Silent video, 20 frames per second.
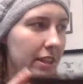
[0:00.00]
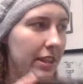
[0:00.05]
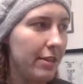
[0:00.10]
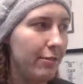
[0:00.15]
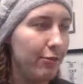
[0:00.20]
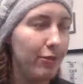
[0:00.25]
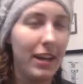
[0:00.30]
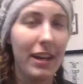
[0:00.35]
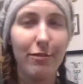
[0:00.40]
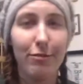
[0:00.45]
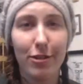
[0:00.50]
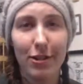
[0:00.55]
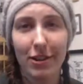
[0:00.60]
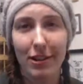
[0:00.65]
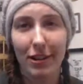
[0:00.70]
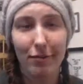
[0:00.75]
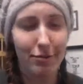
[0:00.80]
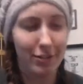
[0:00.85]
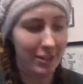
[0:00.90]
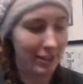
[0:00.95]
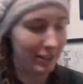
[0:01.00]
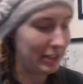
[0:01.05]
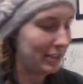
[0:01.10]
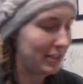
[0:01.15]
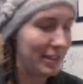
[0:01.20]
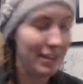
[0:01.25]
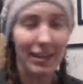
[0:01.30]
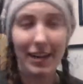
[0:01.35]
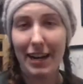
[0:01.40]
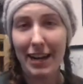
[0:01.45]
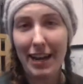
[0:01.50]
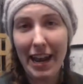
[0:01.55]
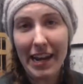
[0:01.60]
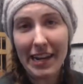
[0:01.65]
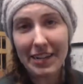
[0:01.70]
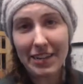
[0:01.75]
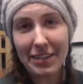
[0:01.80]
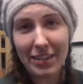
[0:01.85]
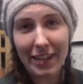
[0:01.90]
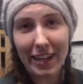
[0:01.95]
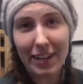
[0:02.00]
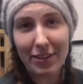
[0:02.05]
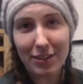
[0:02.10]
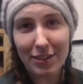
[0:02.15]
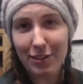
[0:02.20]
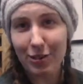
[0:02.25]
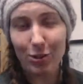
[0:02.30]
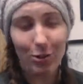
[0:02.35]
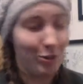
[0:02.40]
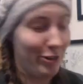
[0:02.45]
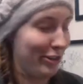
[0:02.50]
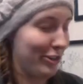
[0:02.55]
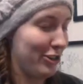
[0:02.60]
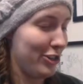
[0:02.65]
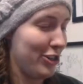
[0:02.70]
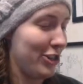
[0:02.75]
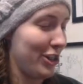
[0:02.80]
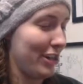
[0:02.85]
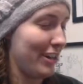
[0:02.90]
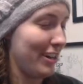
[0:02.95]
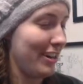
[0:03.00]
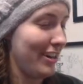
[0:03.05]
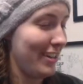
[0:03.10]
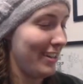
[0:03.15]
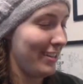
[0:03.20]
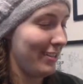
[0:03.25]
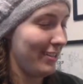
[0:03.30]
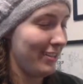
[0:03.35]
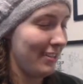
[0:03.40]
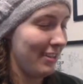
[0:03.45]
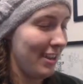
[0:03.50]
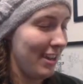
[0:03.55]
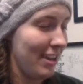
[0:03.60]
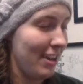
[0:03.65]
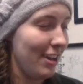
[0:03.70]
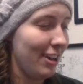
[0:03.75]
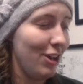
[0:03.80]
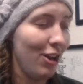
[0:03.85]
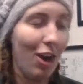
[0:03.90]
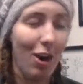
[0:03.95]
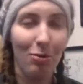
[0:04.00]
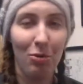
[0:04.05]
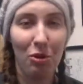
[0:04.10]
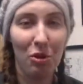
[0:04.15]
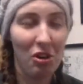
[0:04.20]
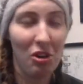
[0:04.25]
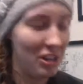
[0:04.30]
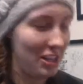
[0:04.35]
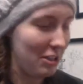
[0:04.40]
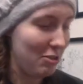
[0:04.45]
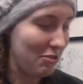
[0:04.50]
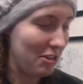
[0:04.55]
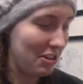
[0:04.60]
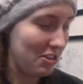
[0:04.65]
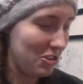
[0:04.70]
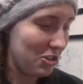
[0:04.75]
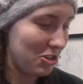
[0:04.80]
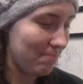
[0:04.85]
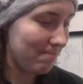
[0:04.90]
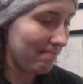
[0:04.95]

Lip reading: flavor of Talenti that I ate to get this storage jar is caramel cookie crunch.